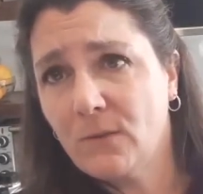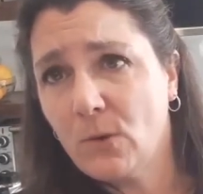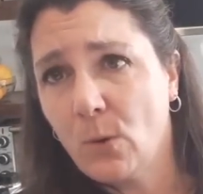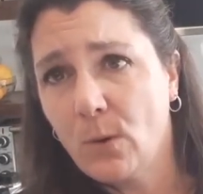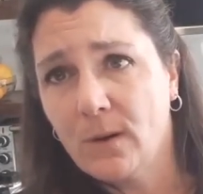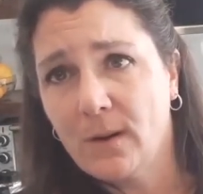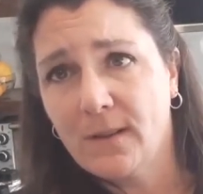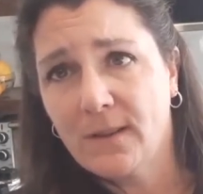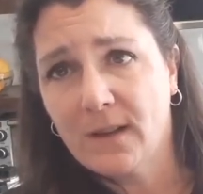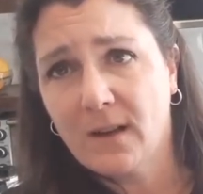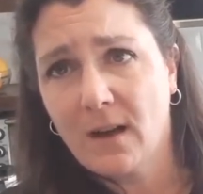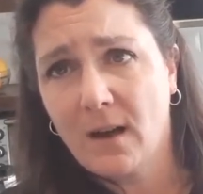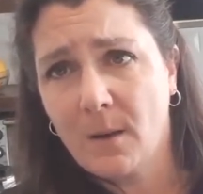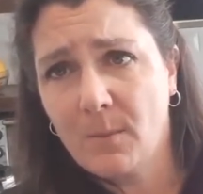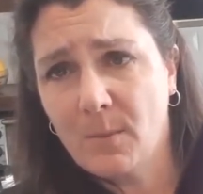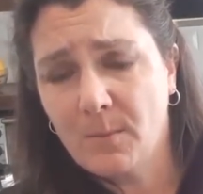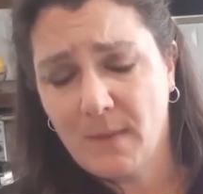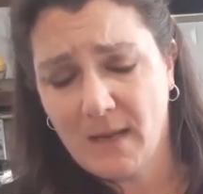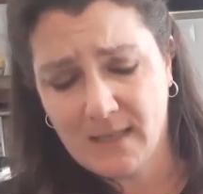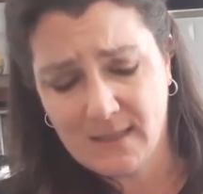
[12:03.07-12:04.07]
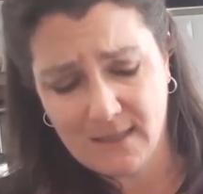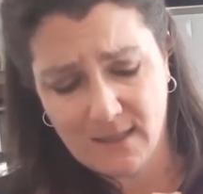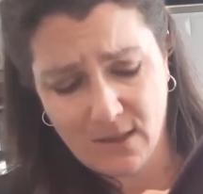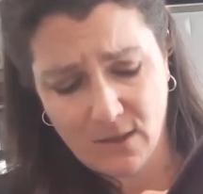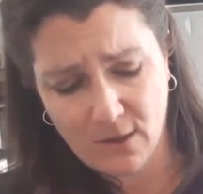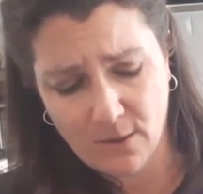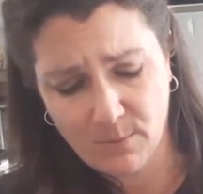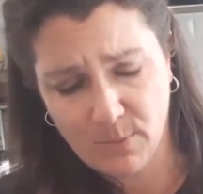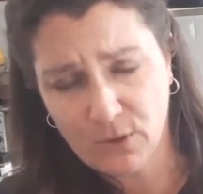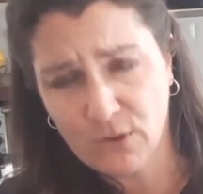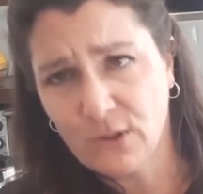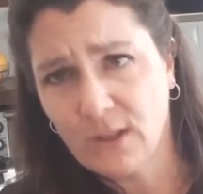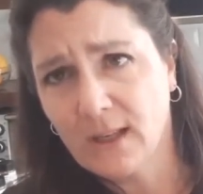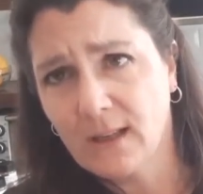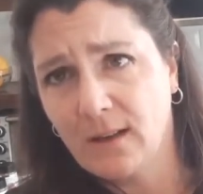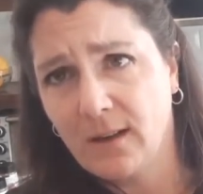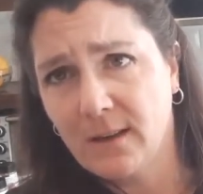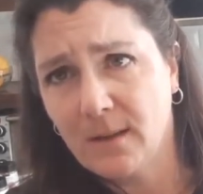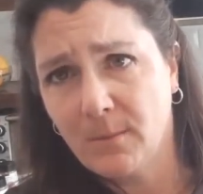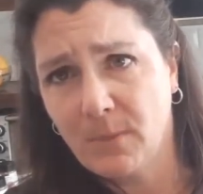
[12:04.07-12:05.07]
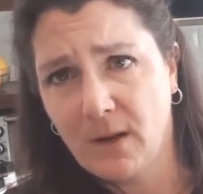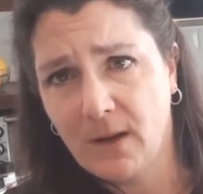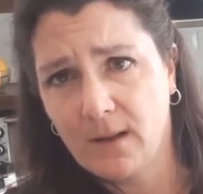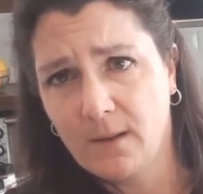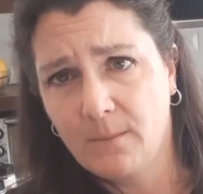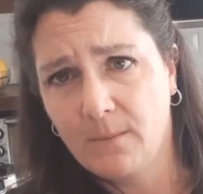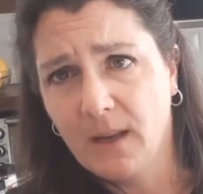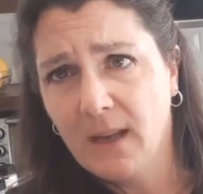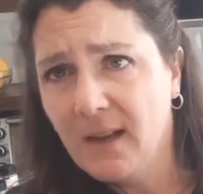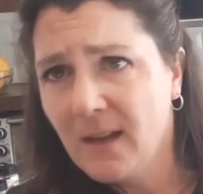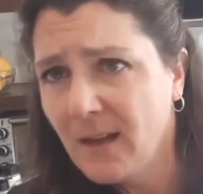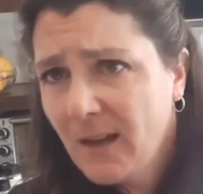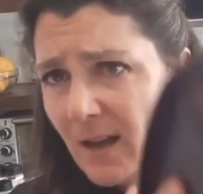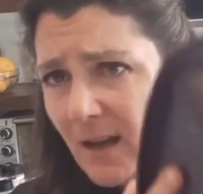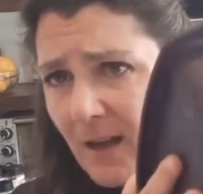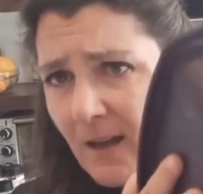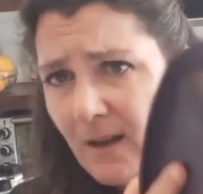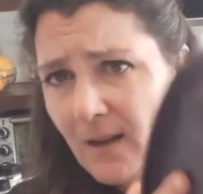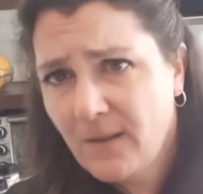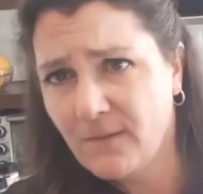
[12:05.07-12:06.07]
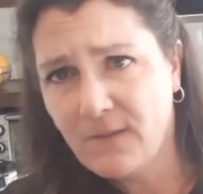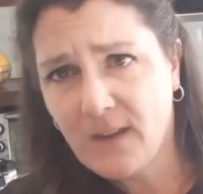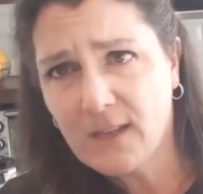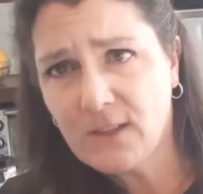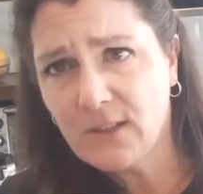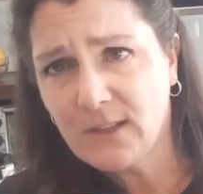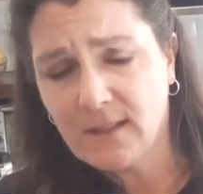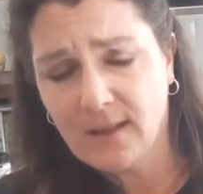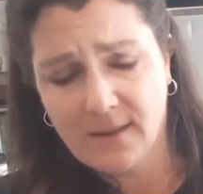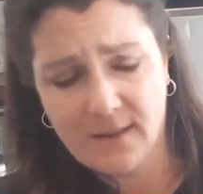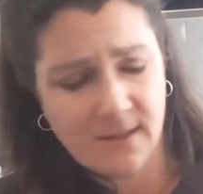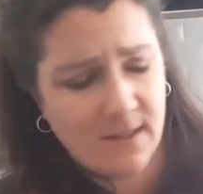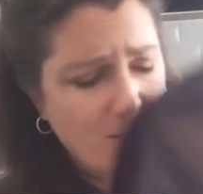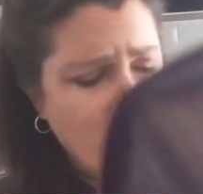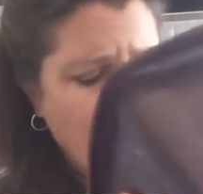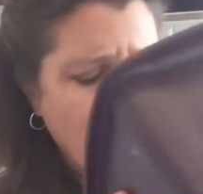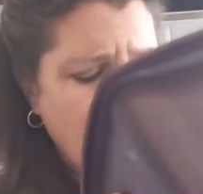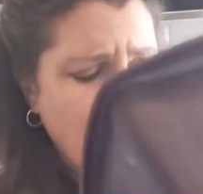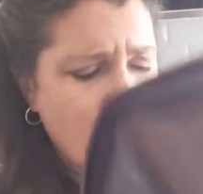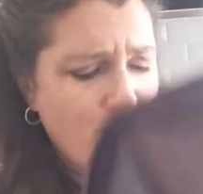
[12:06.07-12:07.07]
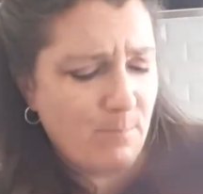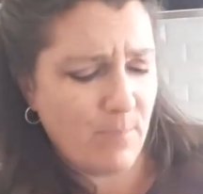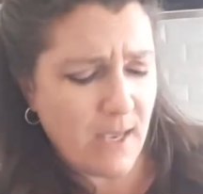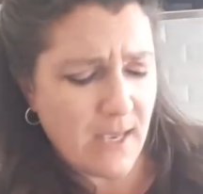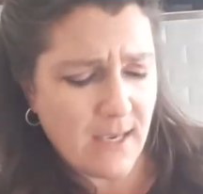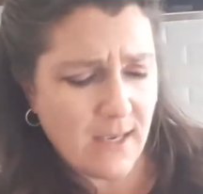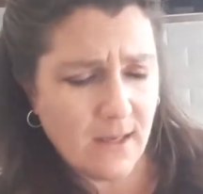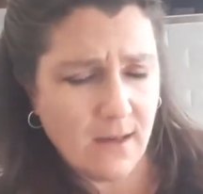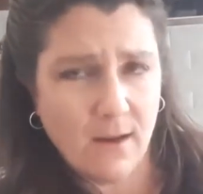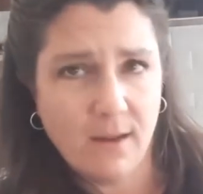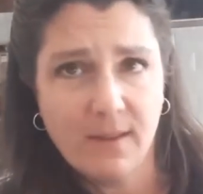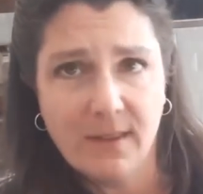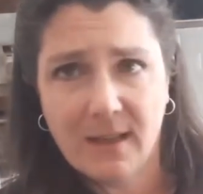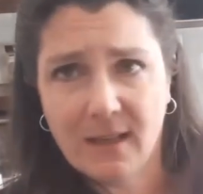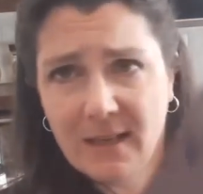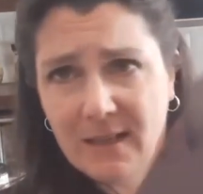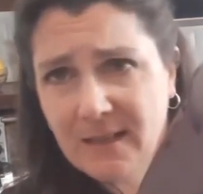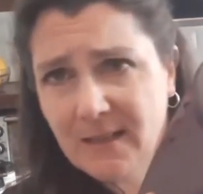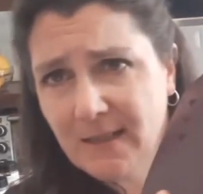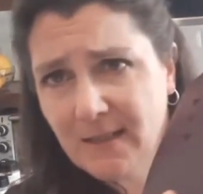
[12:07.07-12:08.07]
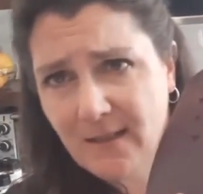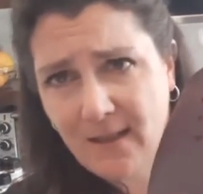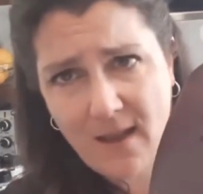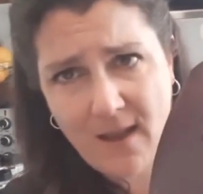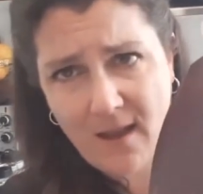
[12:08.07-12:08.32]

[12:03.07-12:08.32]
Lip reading: Corn on the cob, amazing. You can put chicken on the bottom, veggies on the top, bacon on this.